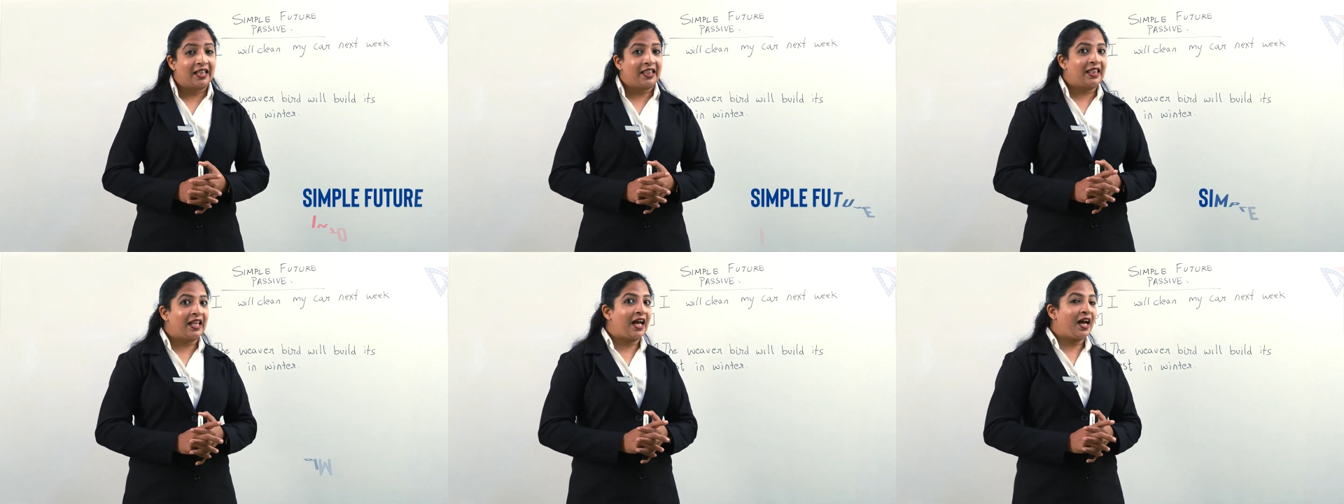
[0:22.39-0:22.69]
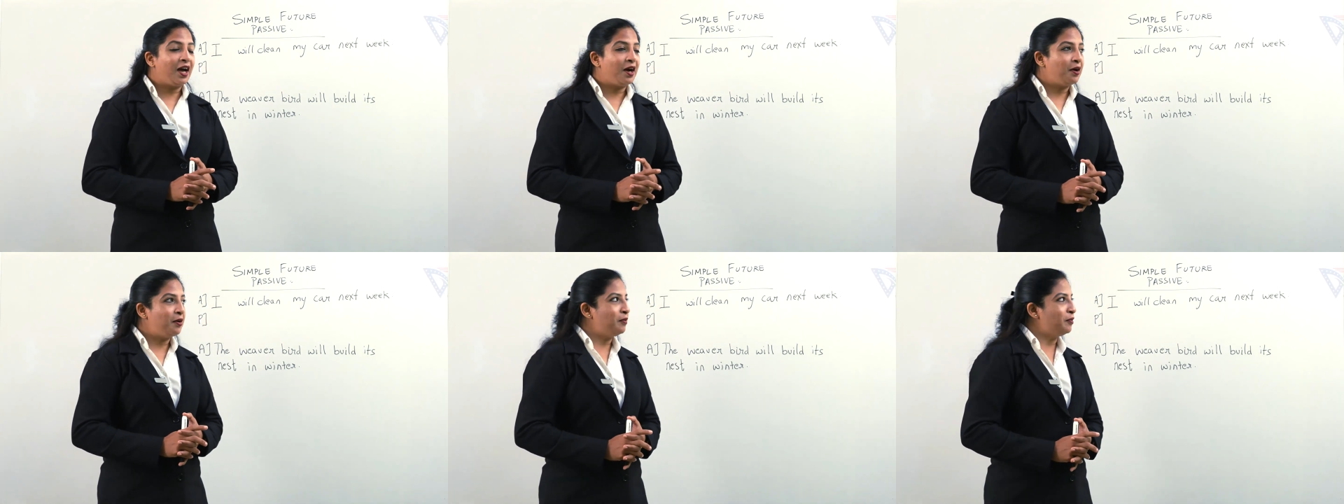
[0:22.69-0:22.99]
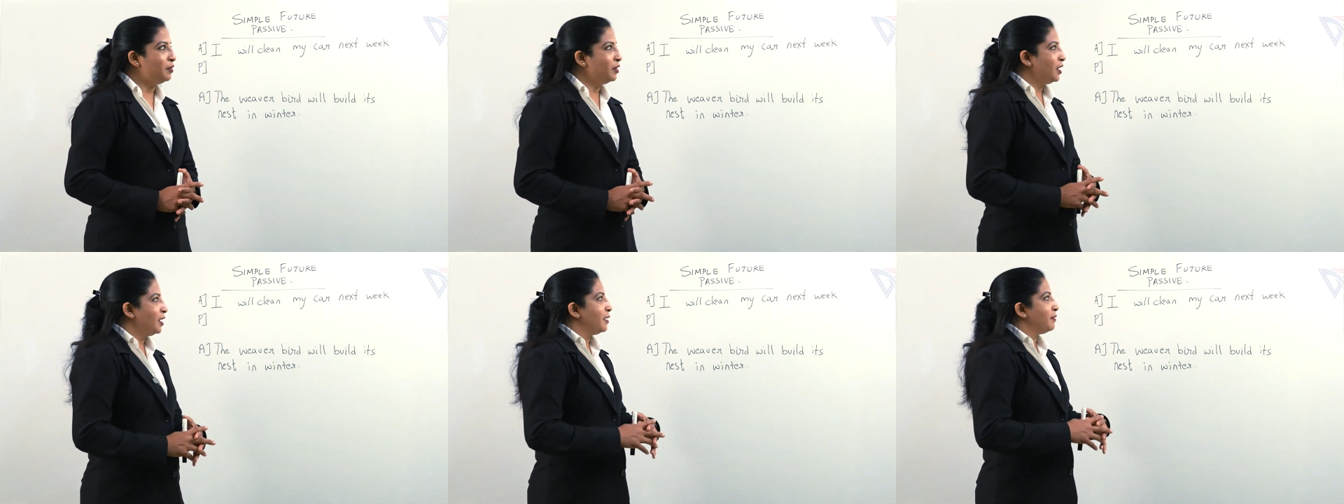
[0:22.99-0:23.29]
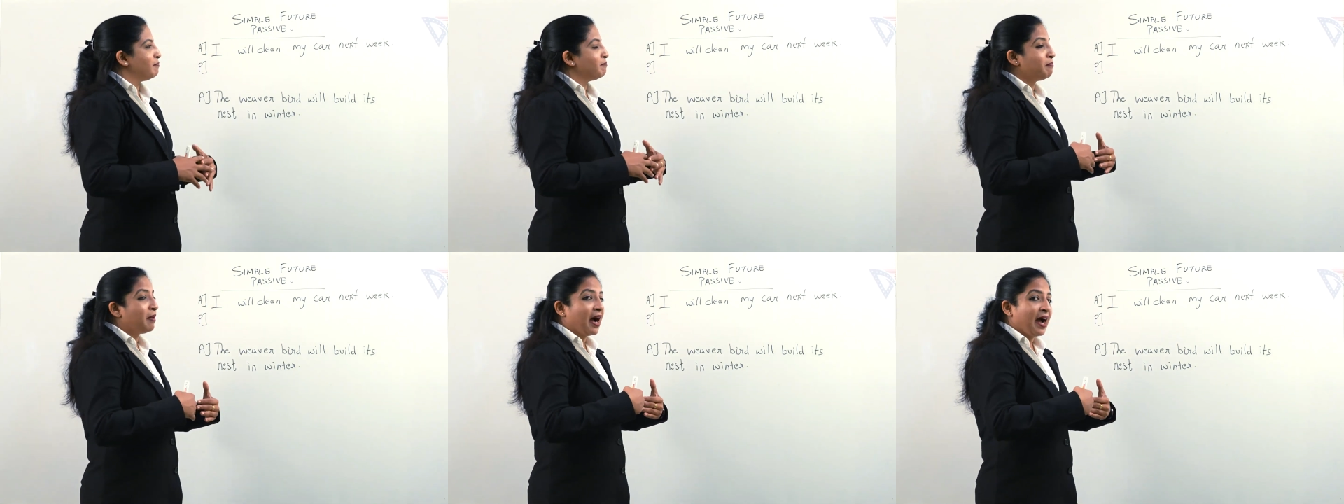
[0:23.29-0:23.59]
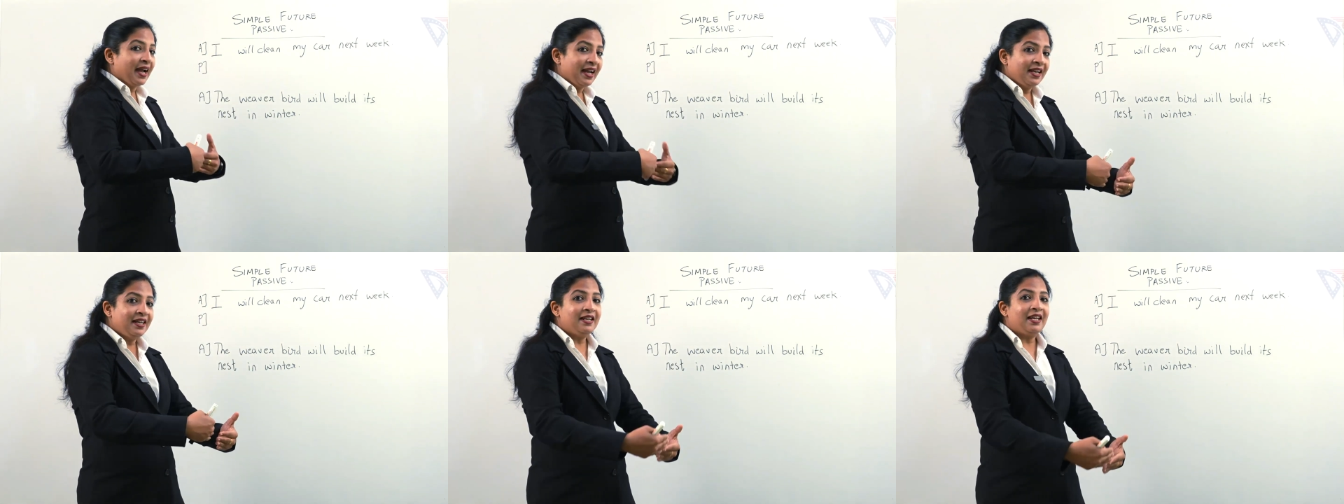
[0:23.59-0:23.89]
Now,
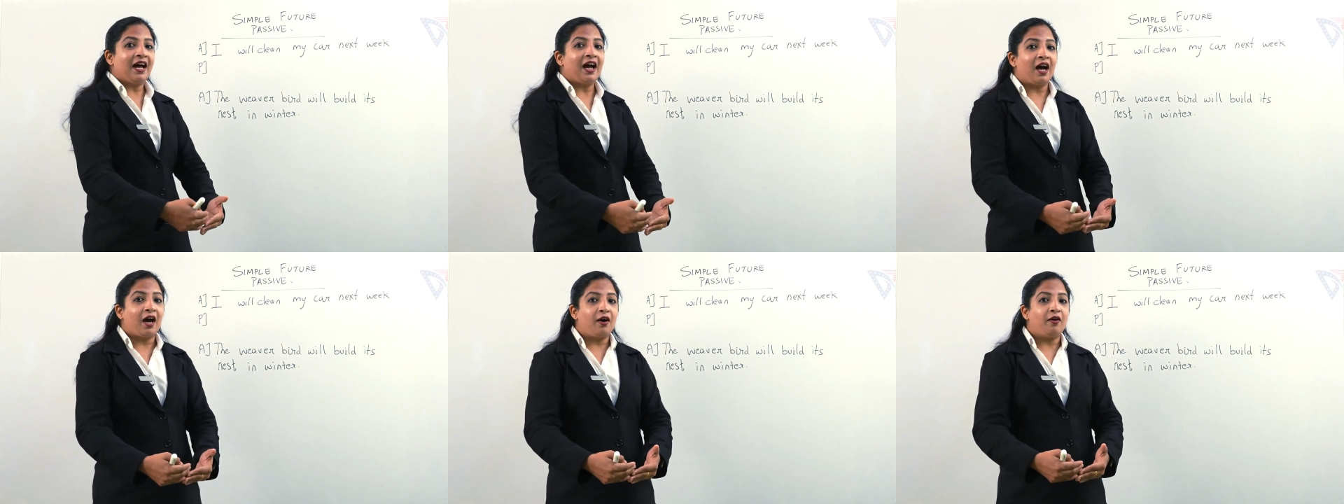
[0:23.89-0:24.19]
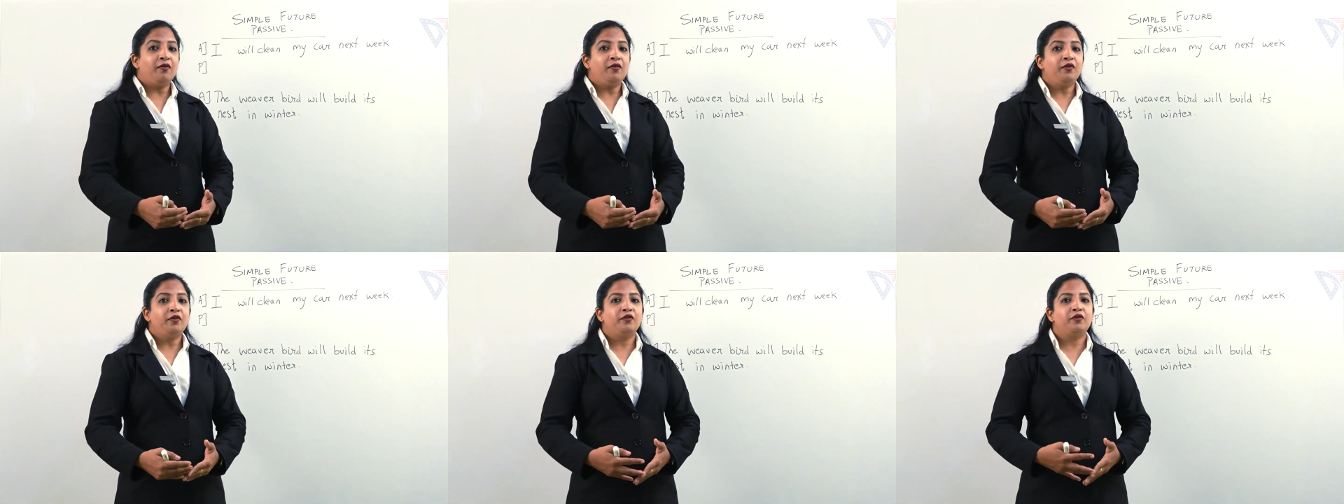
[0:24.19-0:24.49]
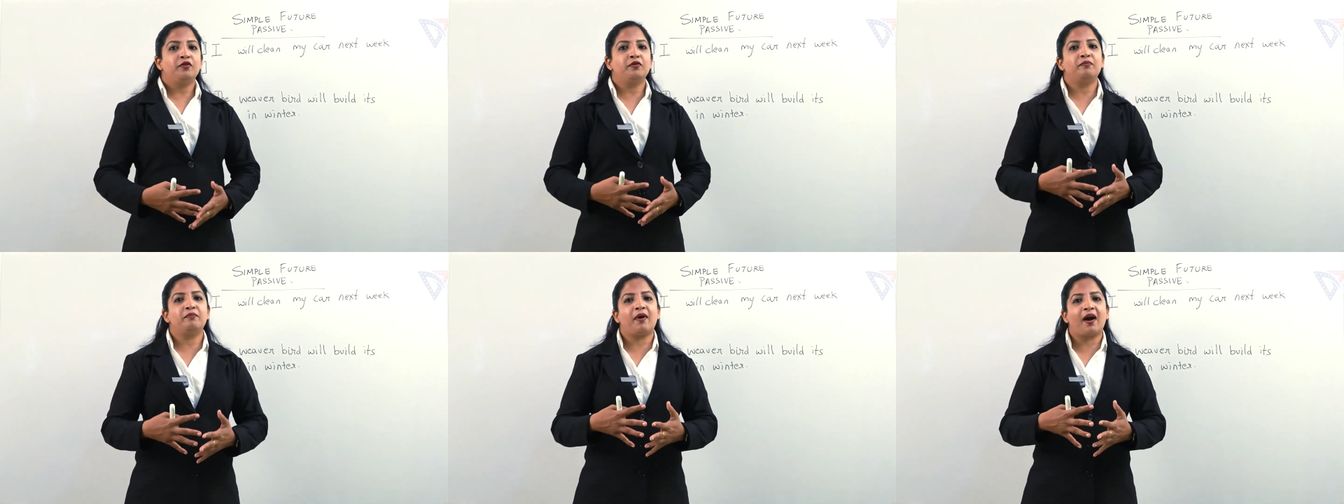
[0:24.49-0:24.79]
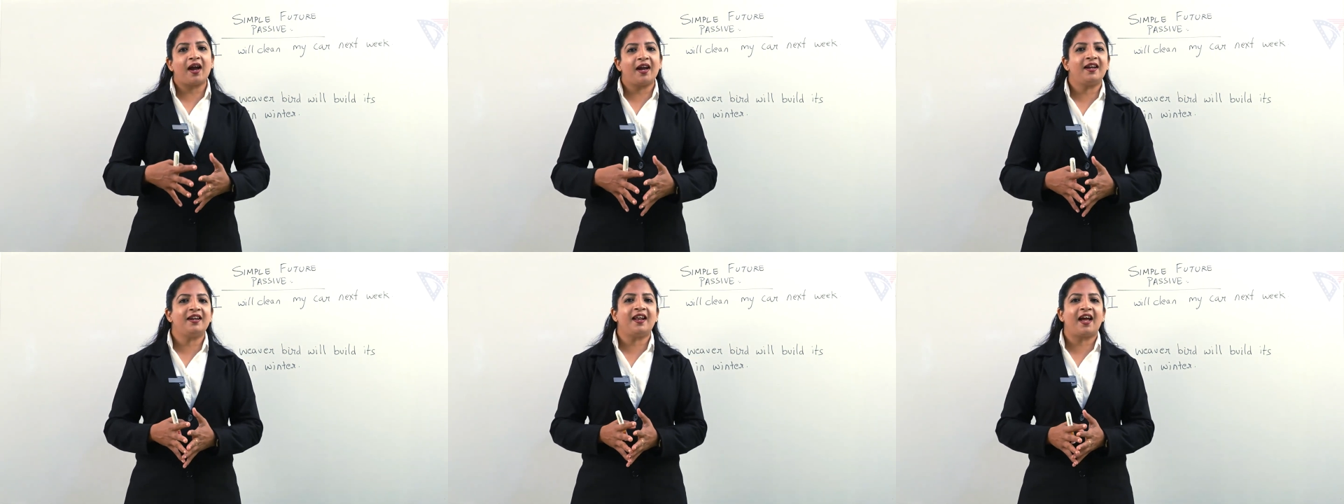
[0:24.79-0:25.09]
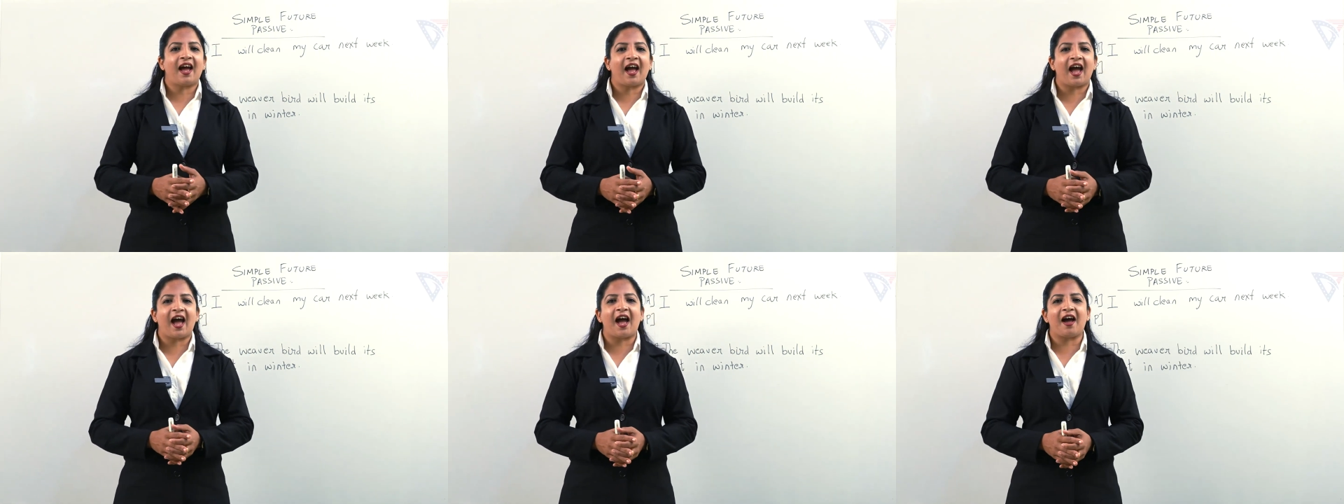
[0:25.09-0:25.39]
by now you might
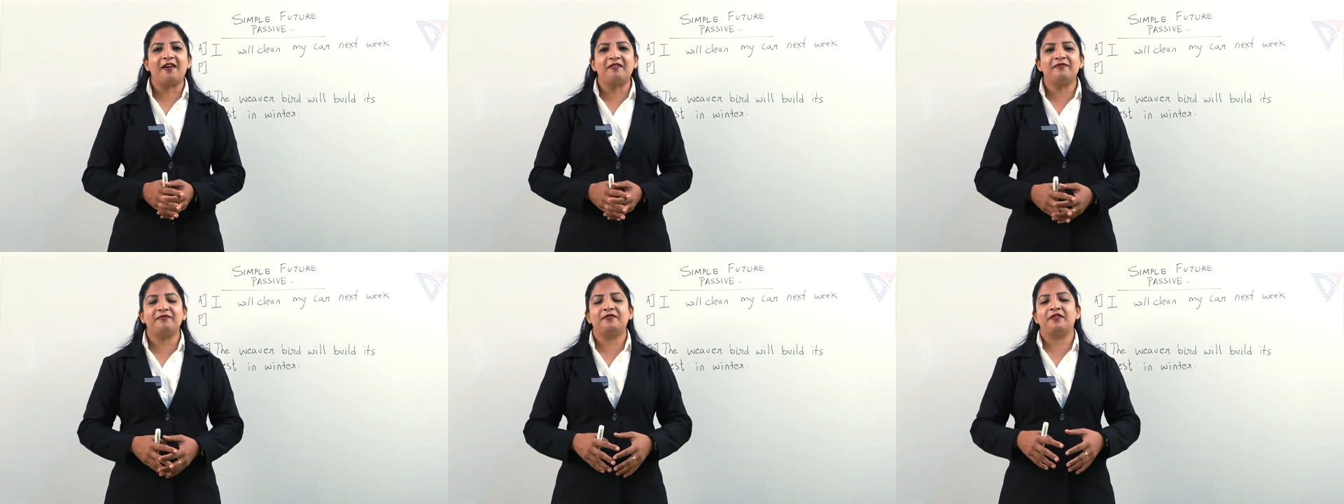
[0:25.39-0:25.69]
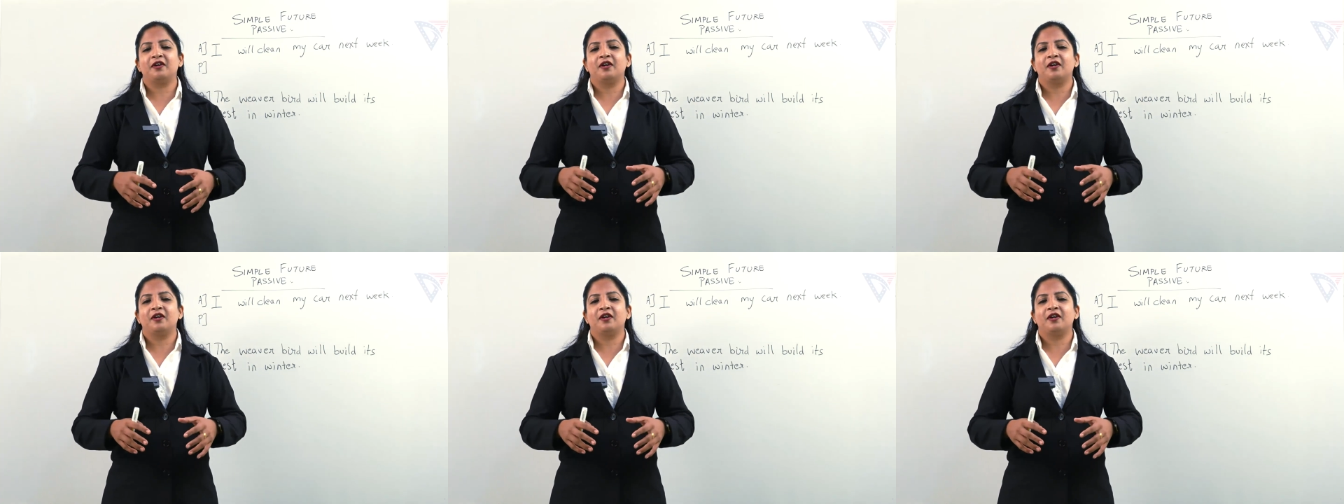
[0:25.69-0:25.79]
have